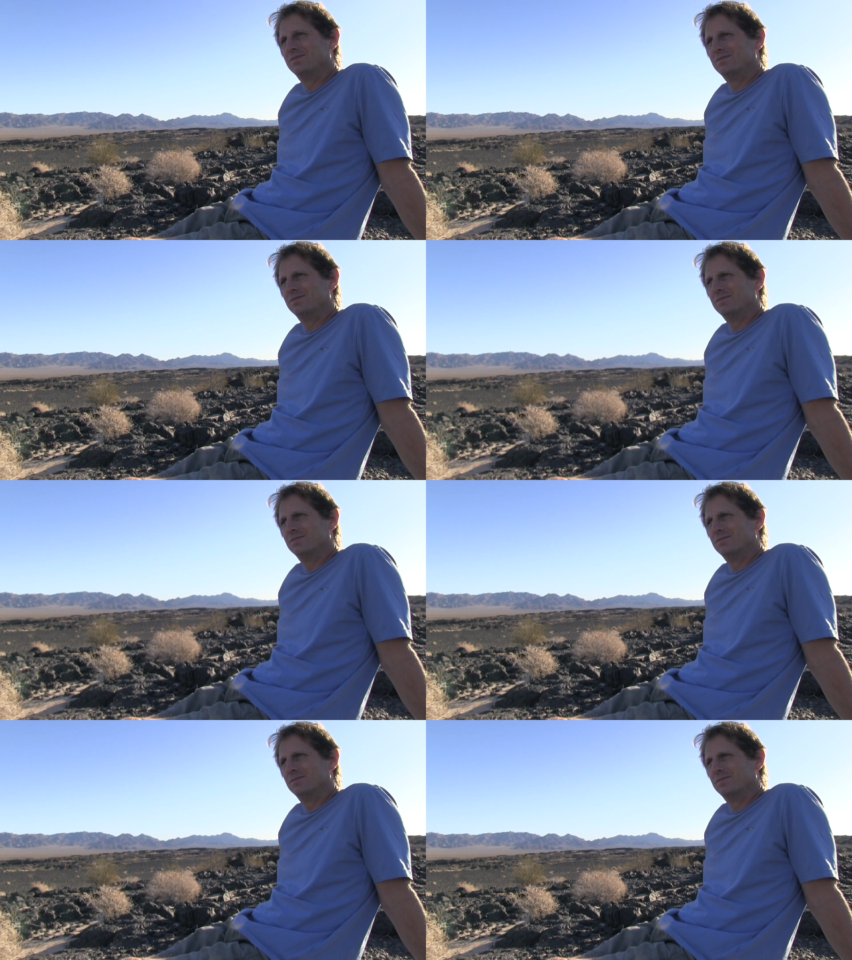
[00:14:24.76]

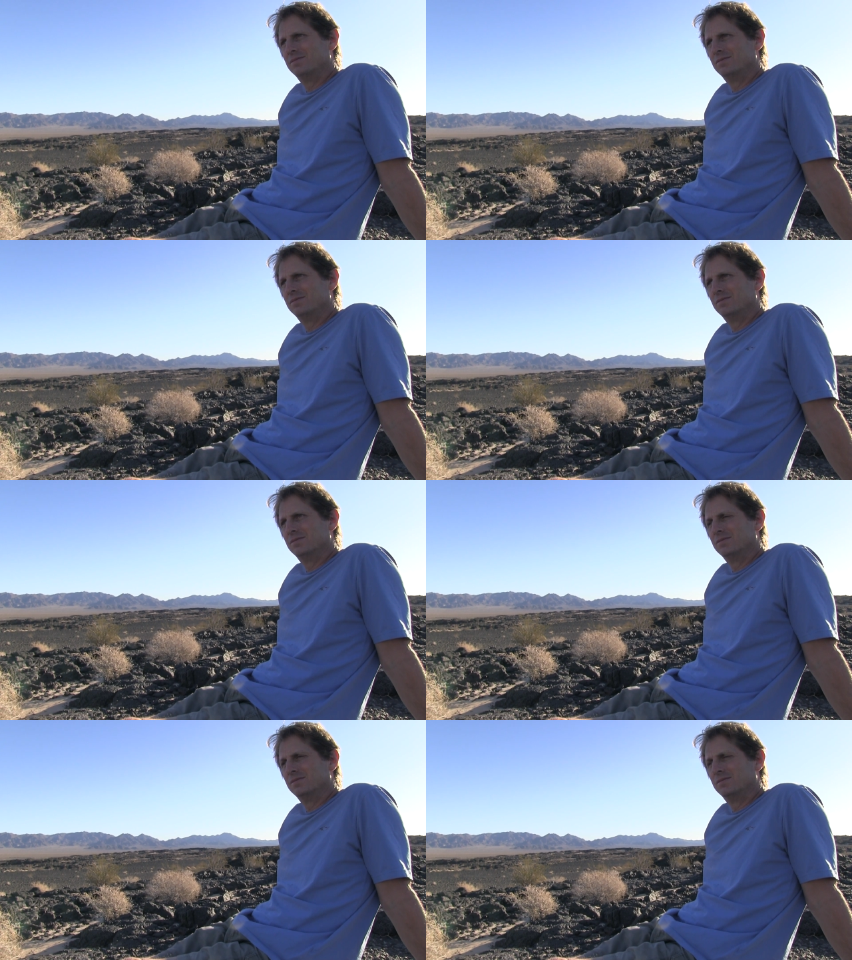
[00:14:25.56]

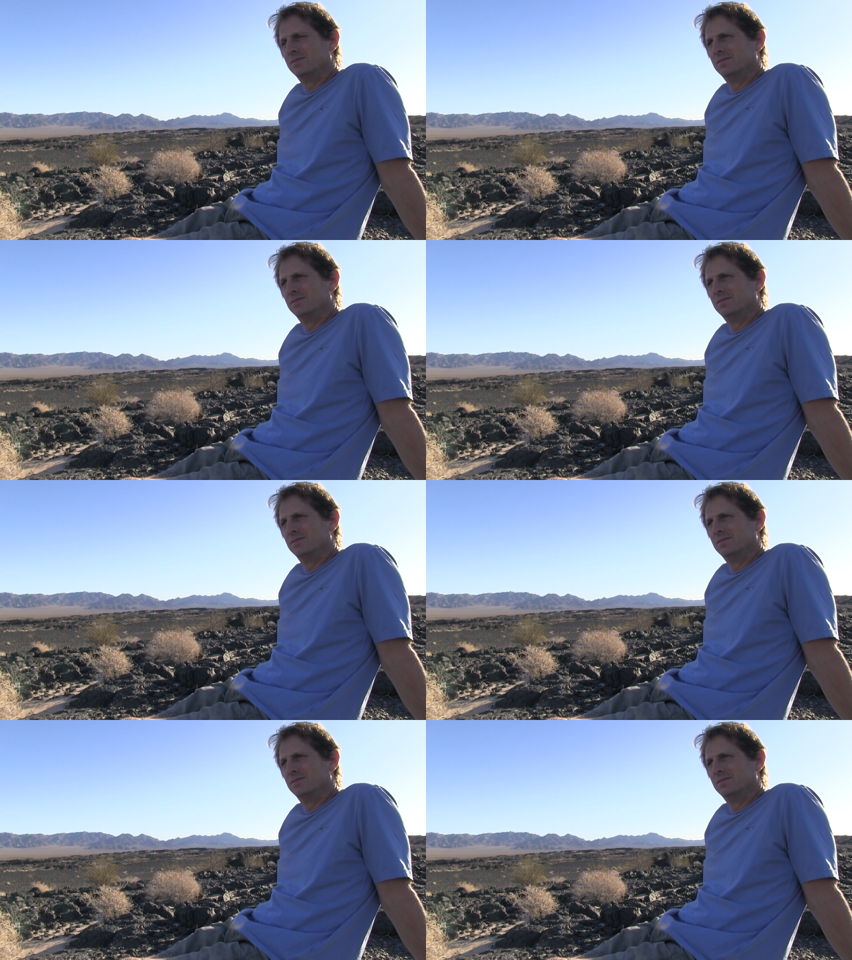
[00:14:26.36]
[no speech]